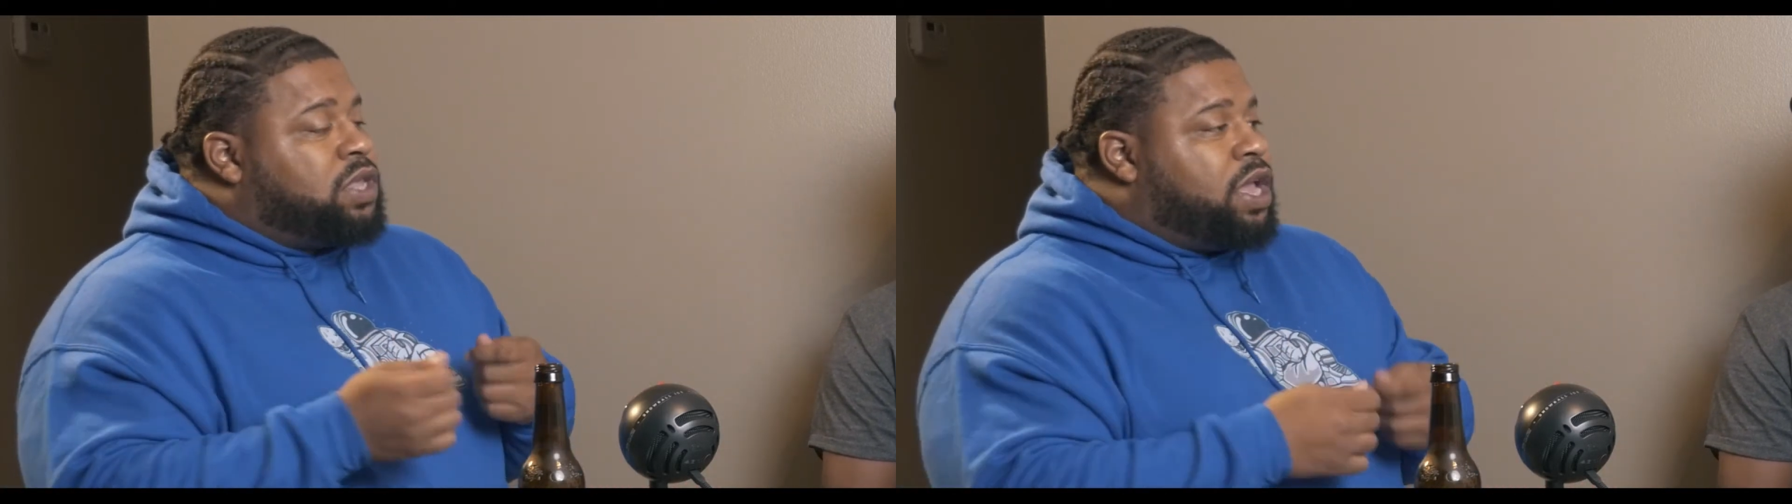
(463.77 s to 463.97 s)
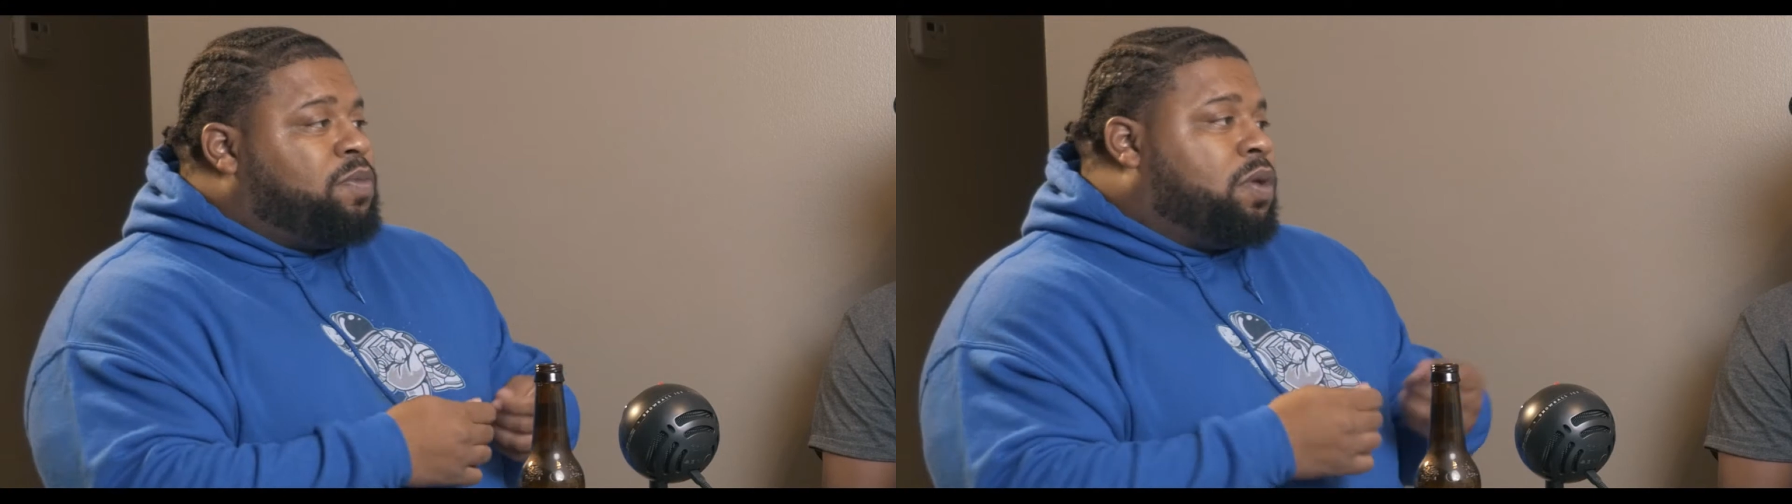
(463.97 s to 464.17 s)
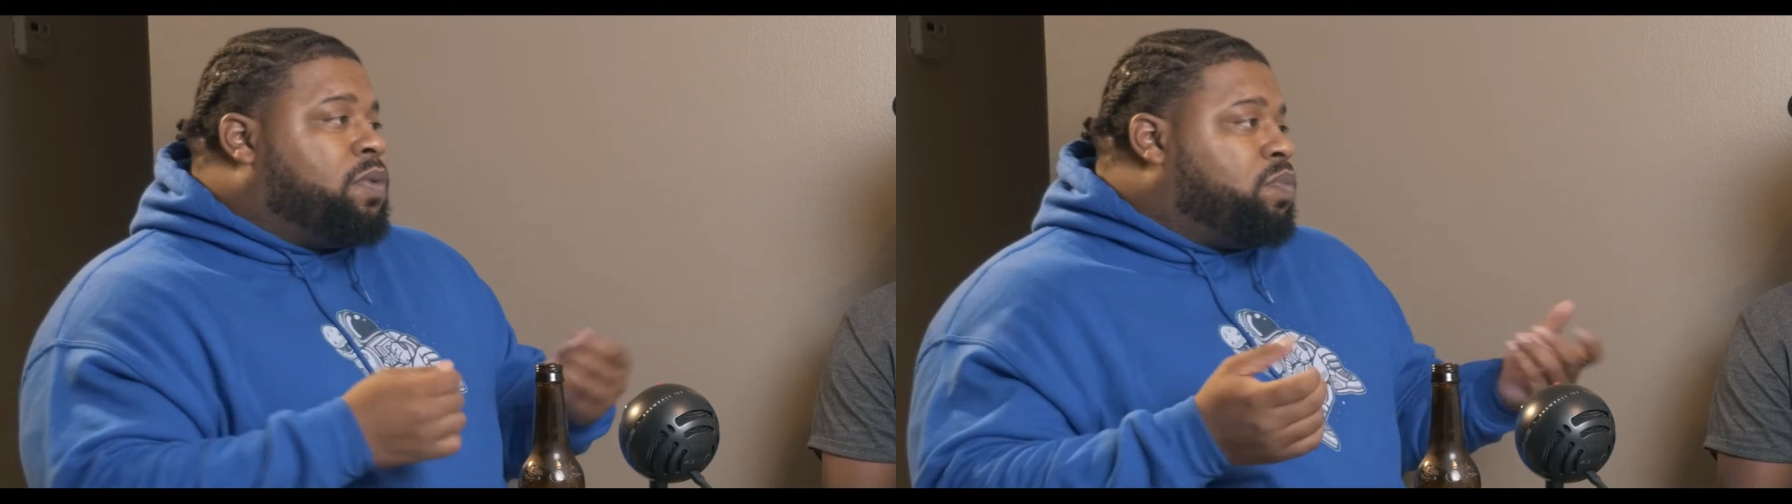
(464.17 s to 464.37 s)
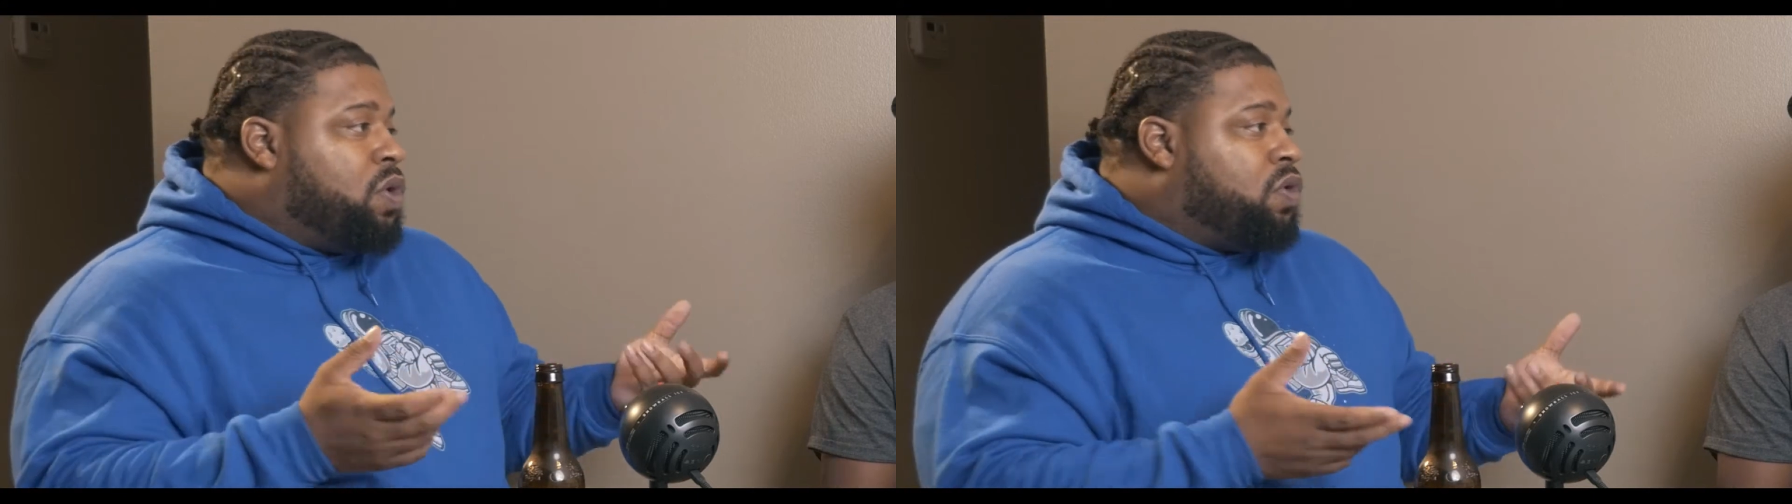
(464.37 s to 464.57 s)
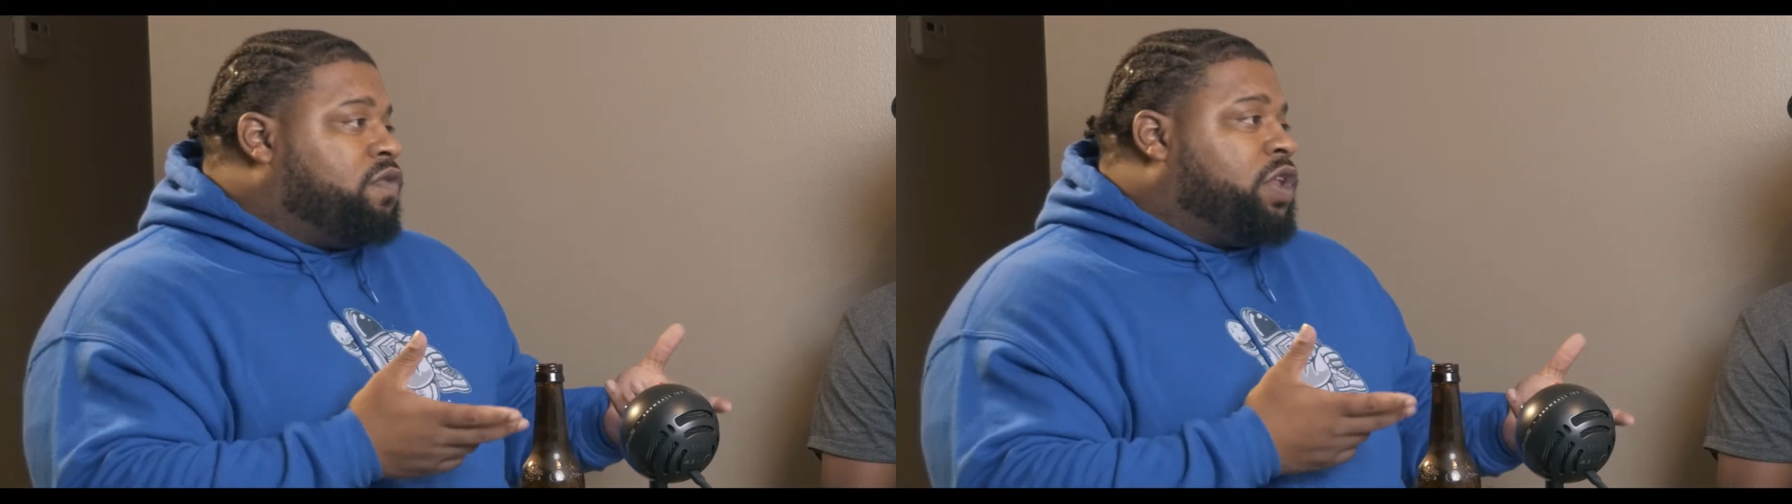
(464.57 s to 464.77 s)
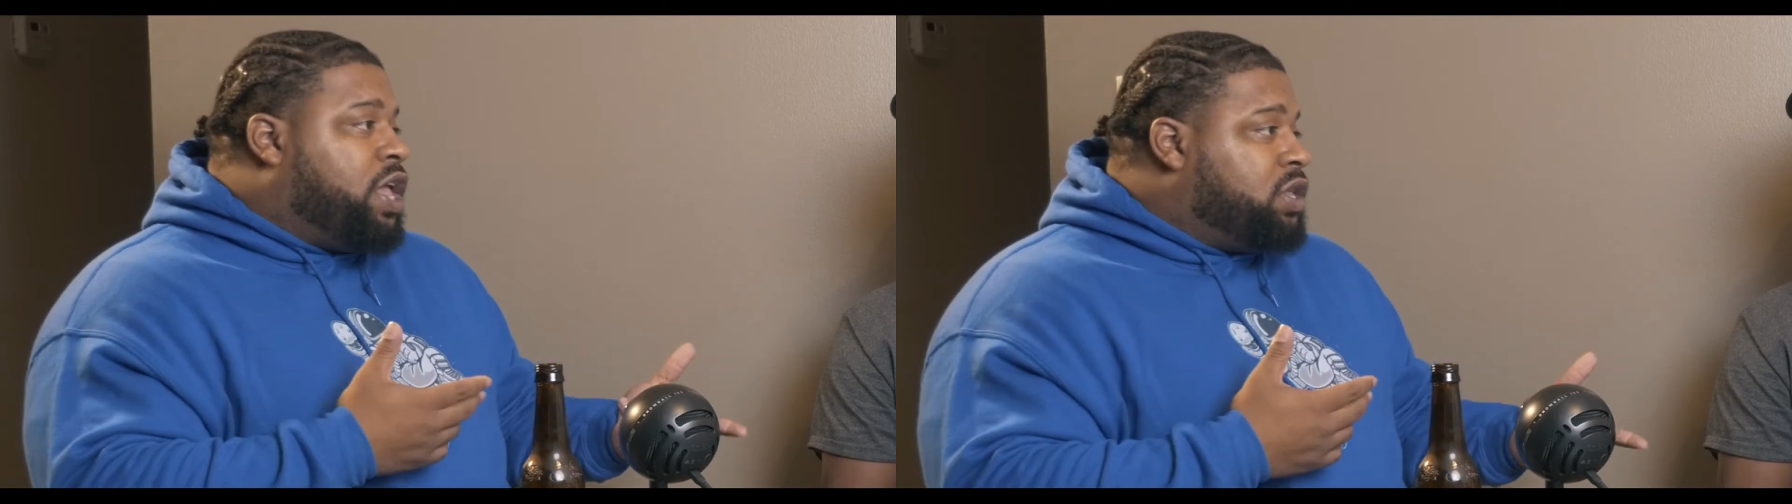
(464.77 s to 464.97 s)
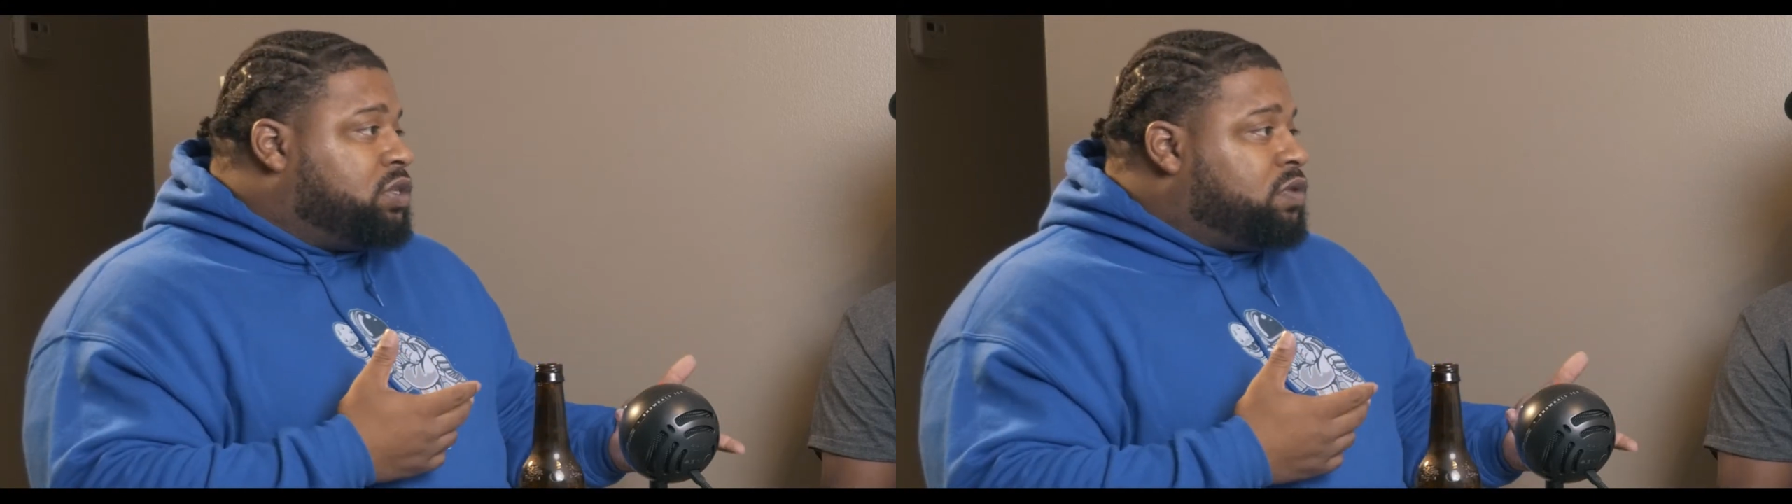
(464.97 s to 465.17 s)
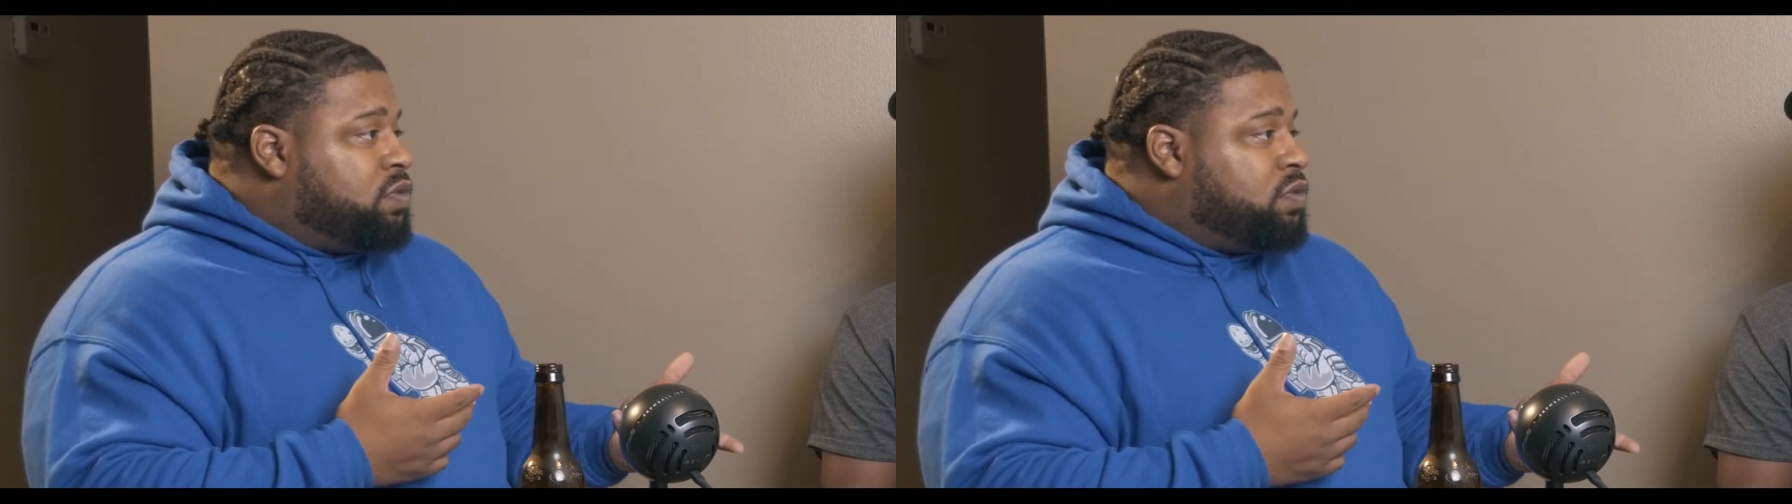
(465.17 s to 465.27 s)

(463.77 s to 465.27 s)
They got to be able to broker relationships